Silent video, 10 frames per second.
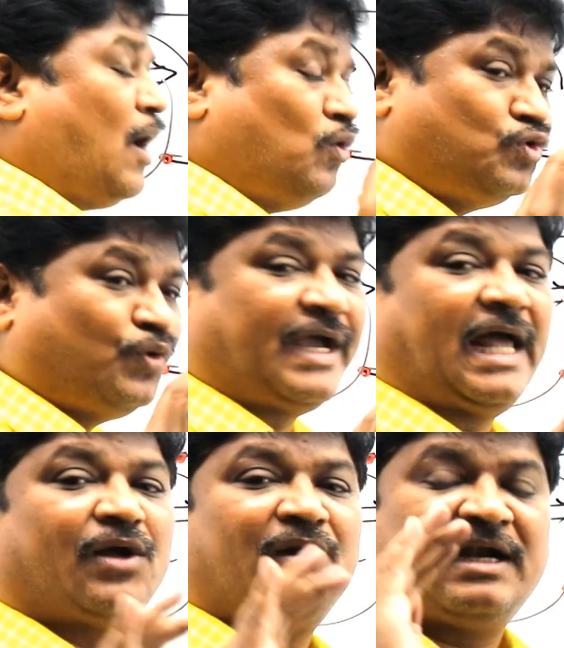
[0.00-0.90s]
how to
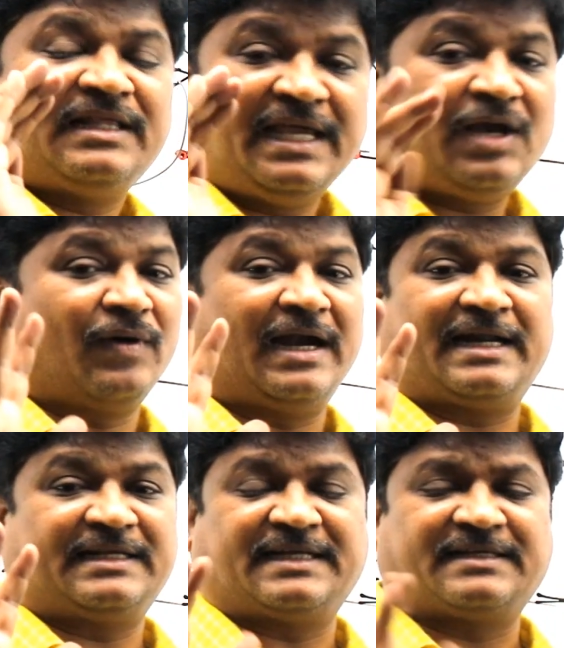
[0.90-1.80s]
calculate the
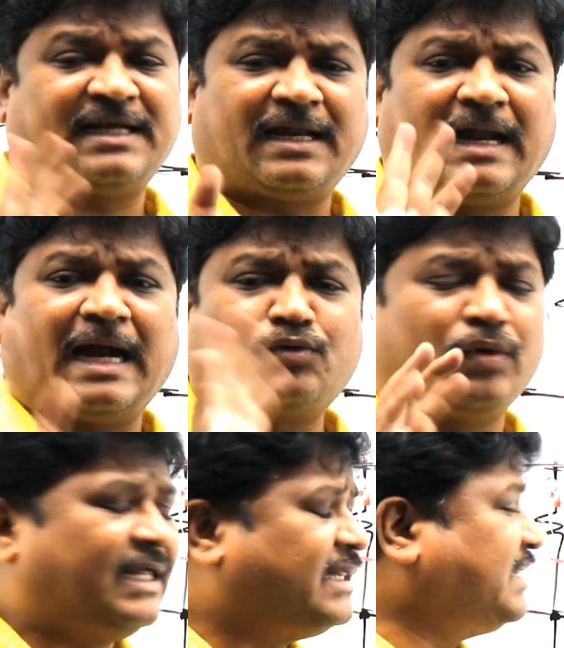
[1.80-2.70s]
equivalent resistance. Sir, not
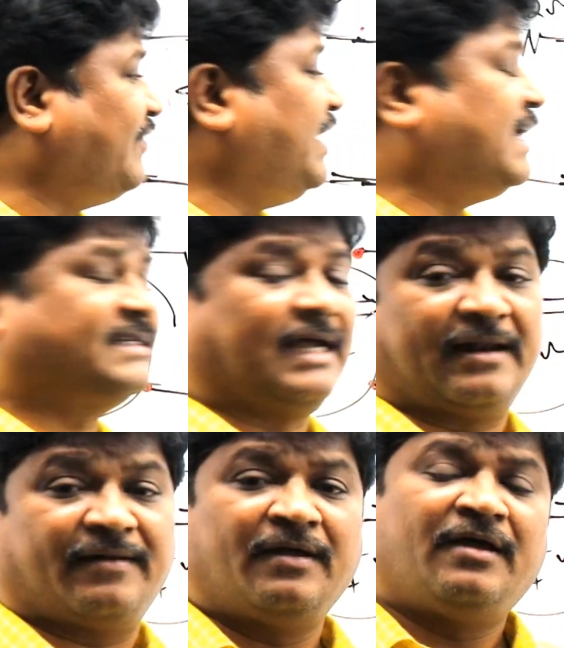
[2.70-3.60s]
only in the Thevenin,
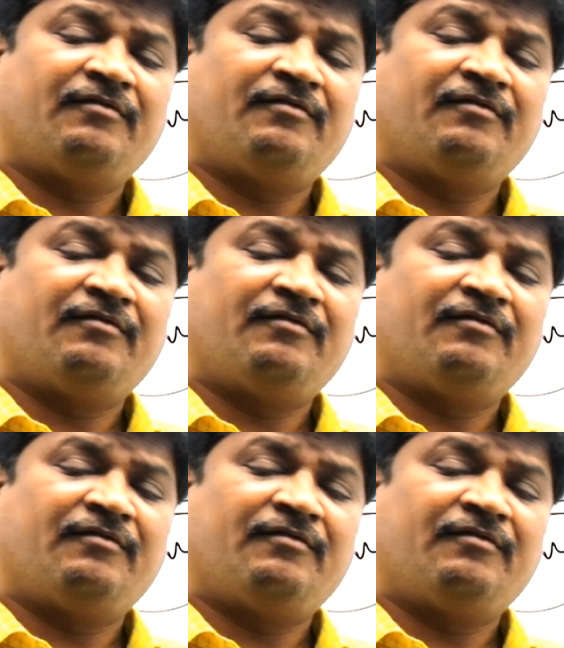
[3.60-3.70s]
sir.